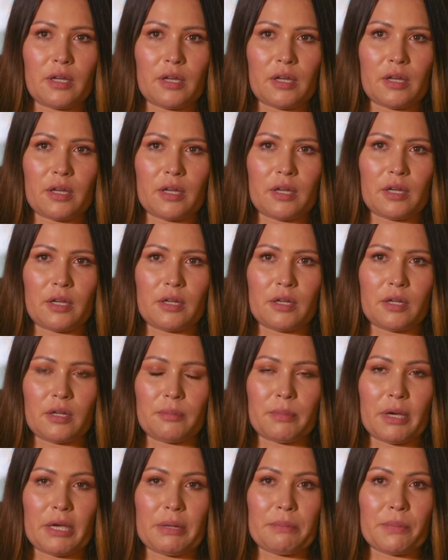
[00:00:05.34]

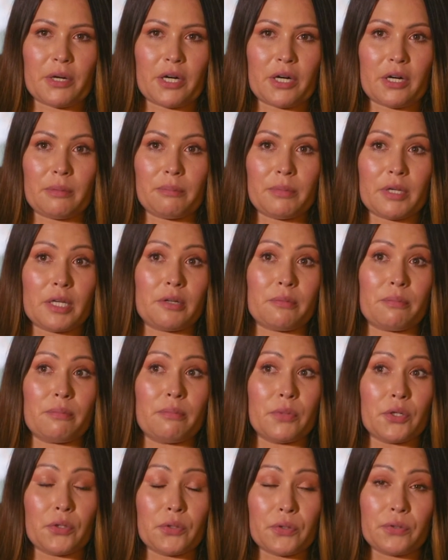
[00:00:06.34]
and my mom had
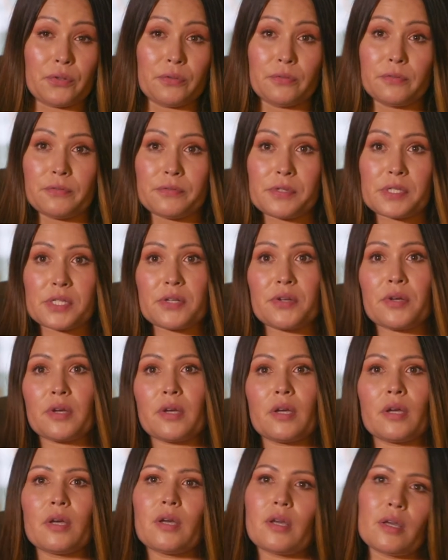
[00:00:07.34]
moved
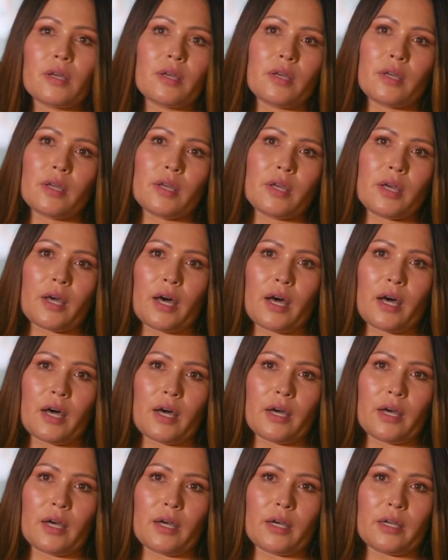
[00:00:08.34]
uh,
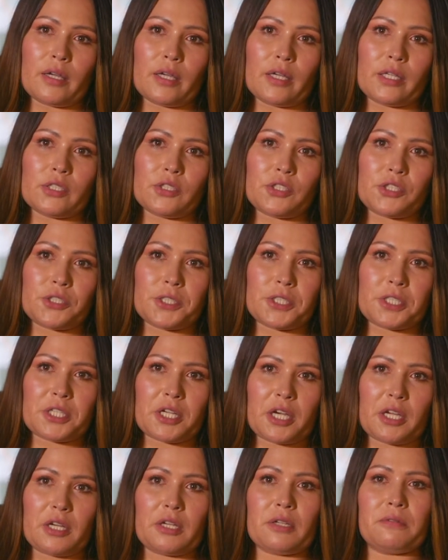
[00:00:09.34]
and she
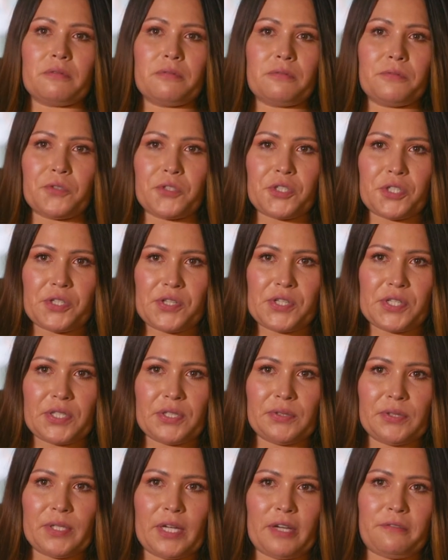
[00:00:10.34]
kind of
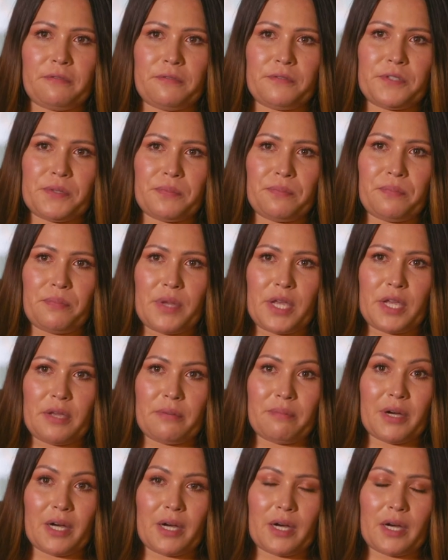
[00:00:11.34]
just left
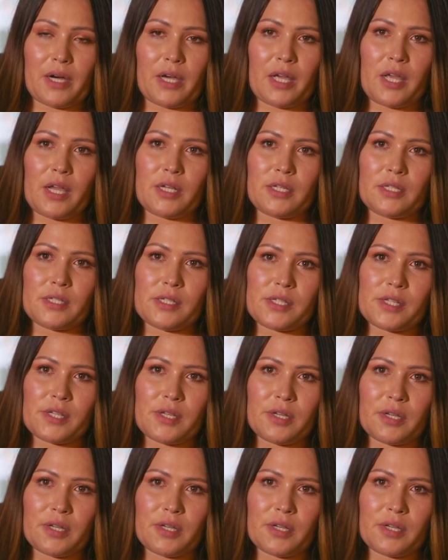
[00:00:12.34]
me behind.